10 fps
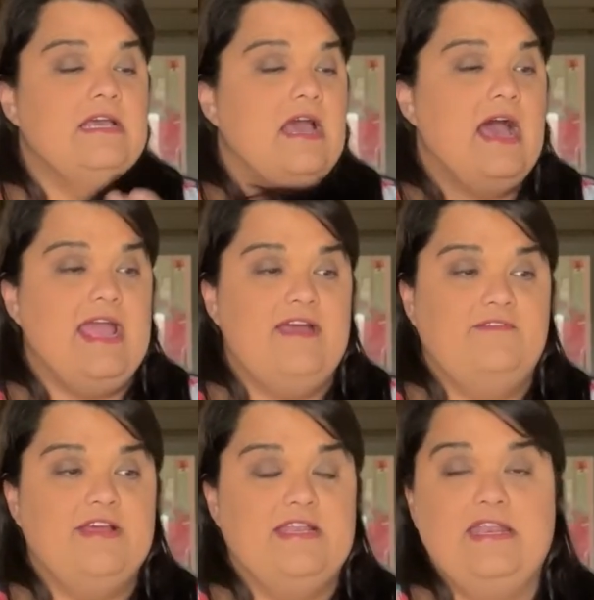I have
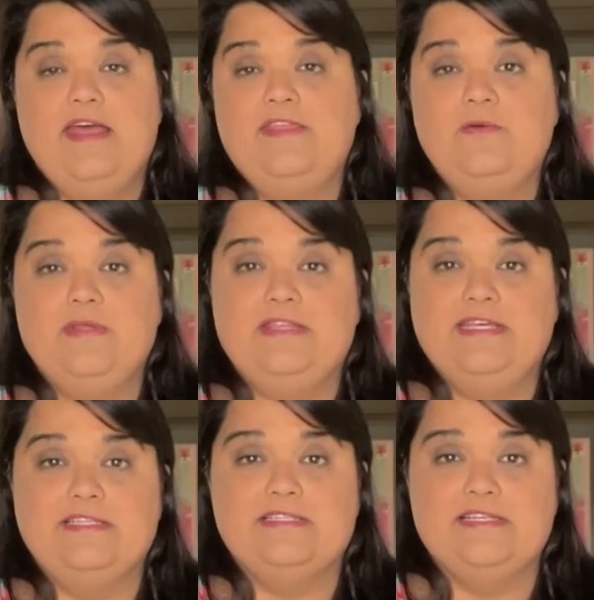done nothing with
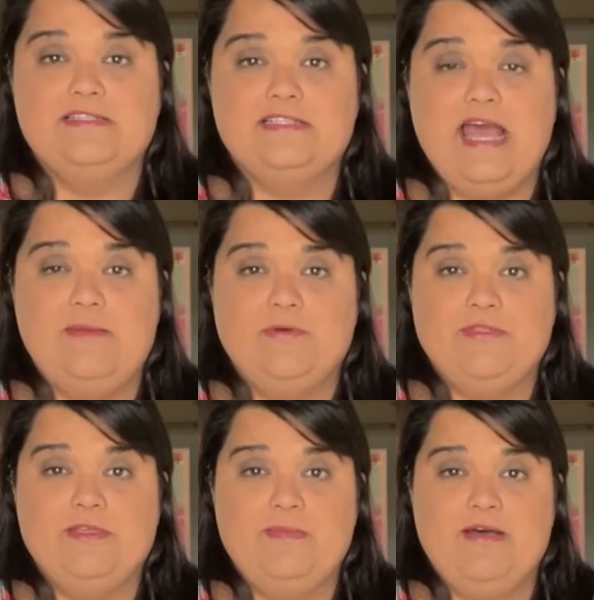these since I put
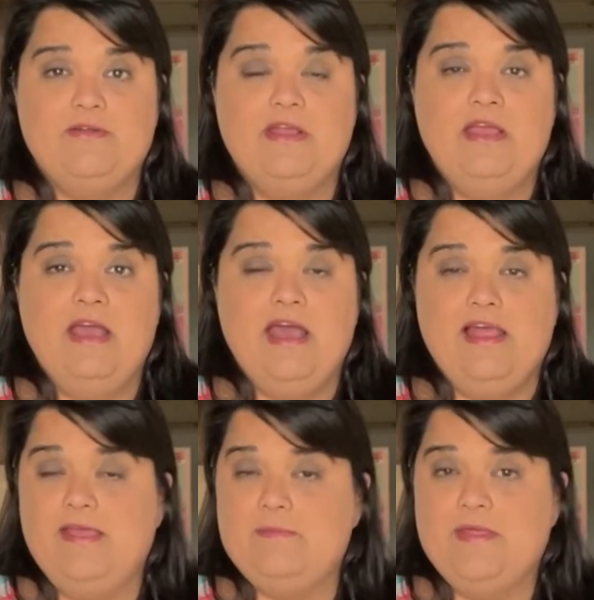them out. I
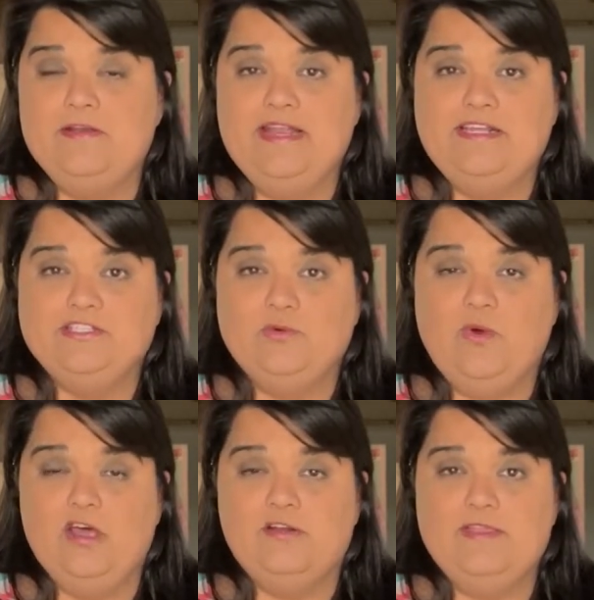let Mother Nature
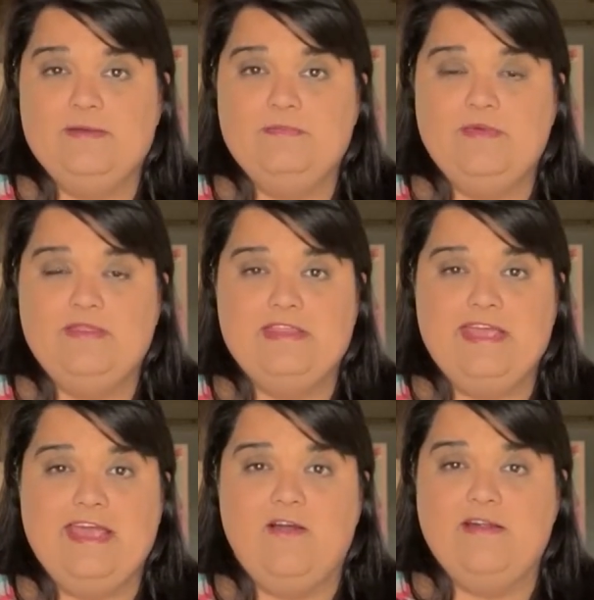water them.
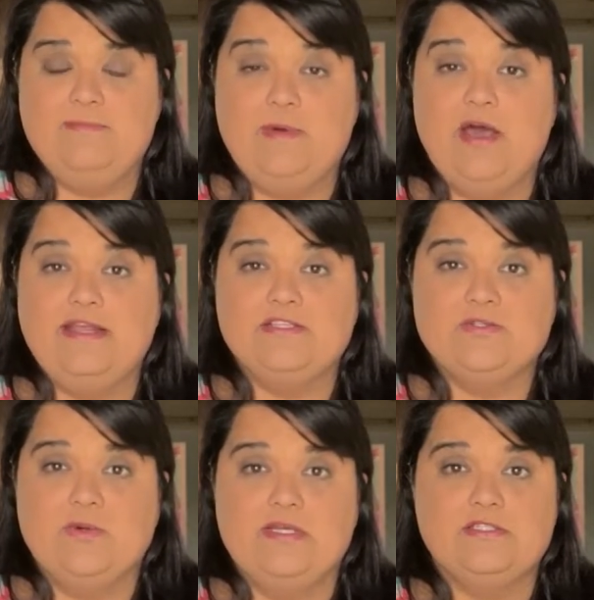They are in potting
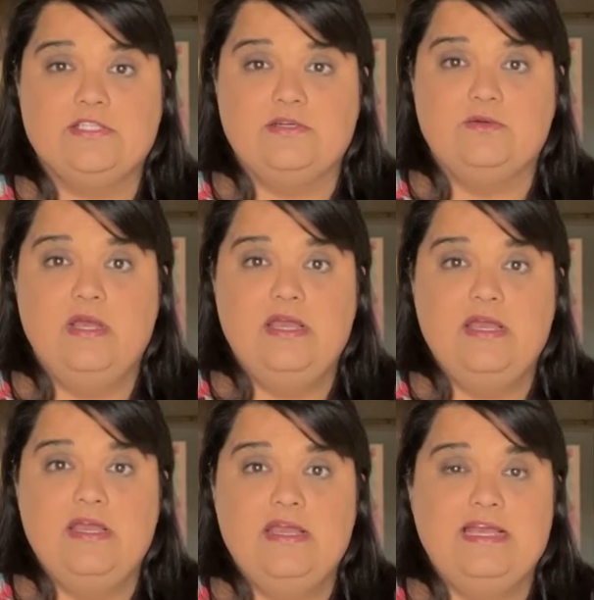soil, so
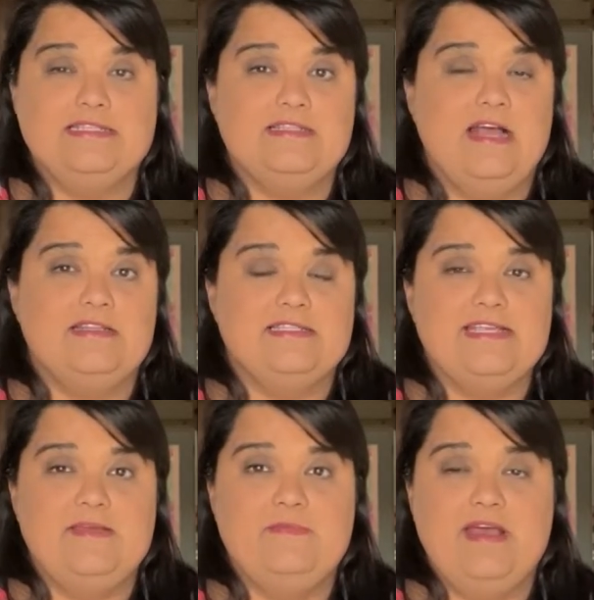it's not the
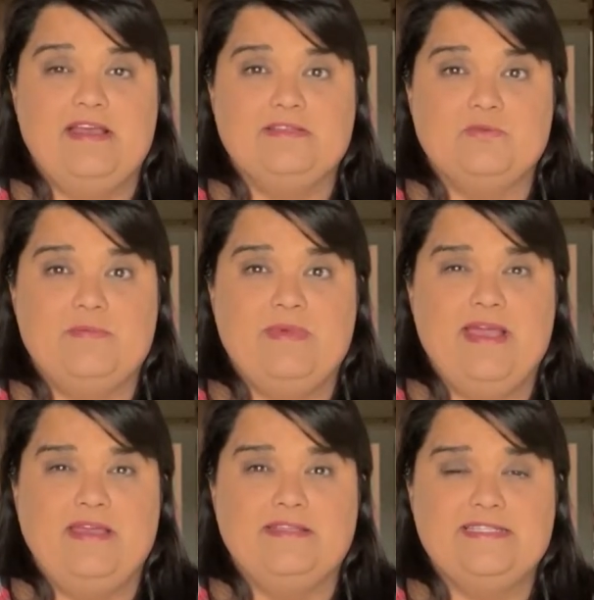same as what
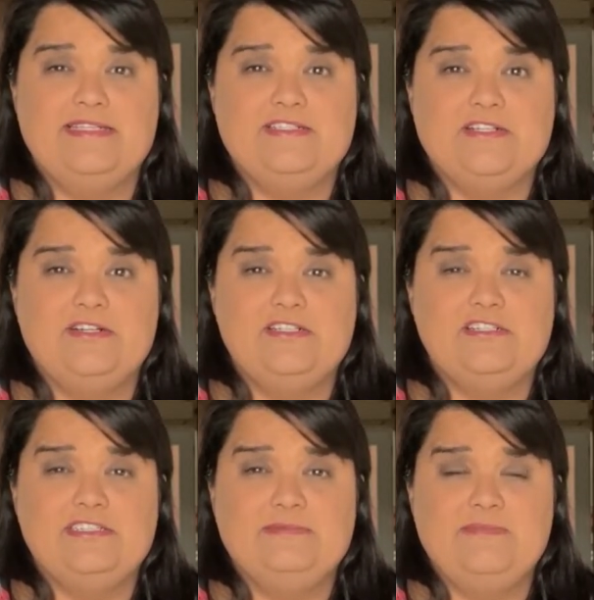my seed
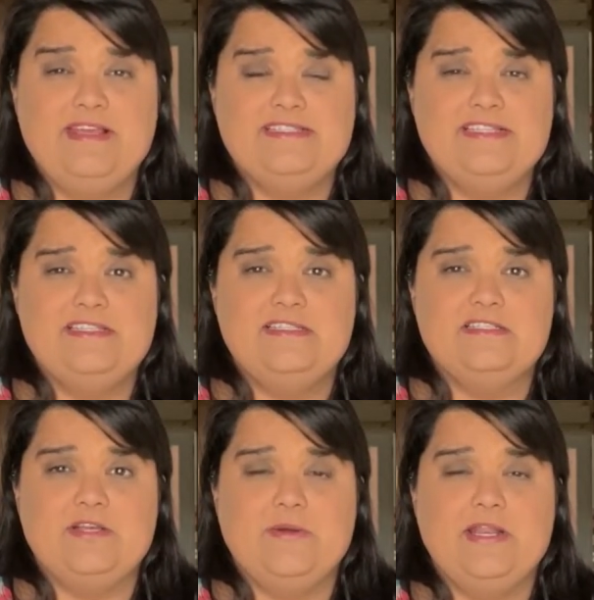starter mix is,
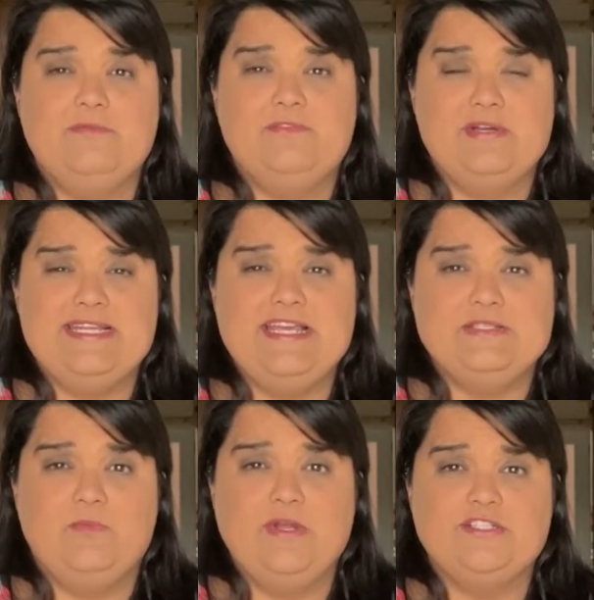so it retains
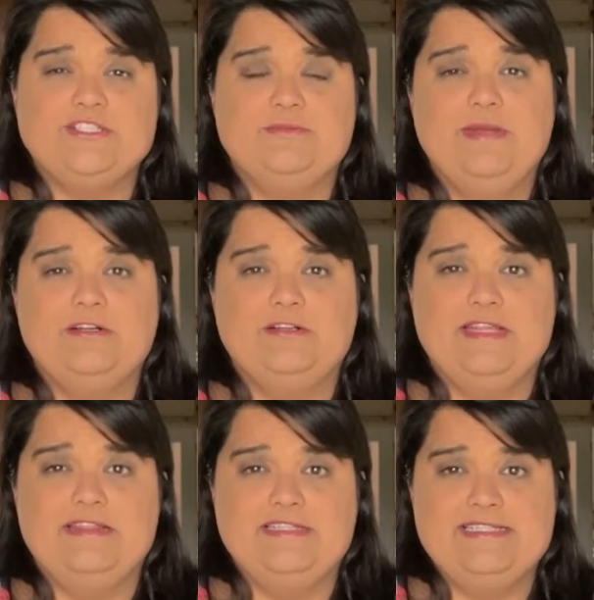moisture better
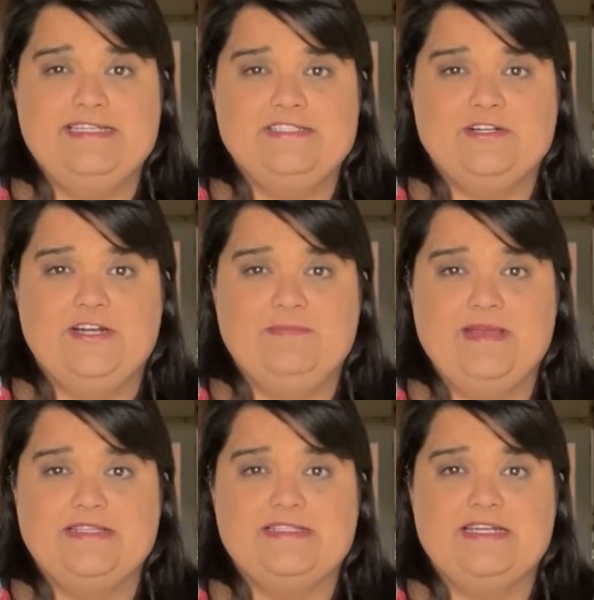than the seed starting
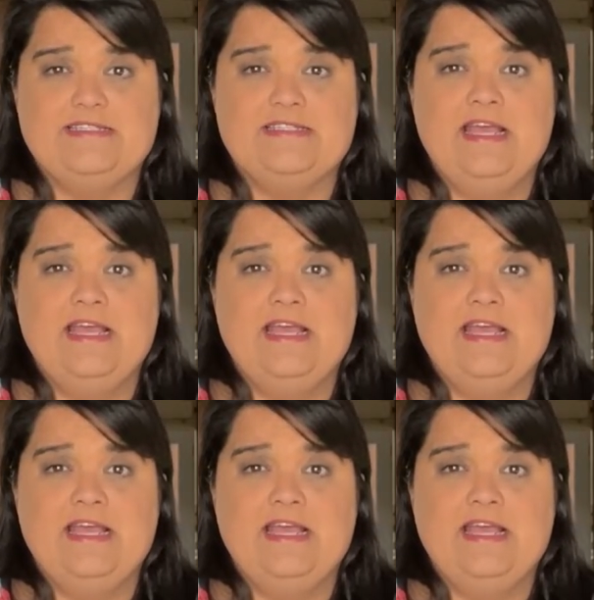mix does.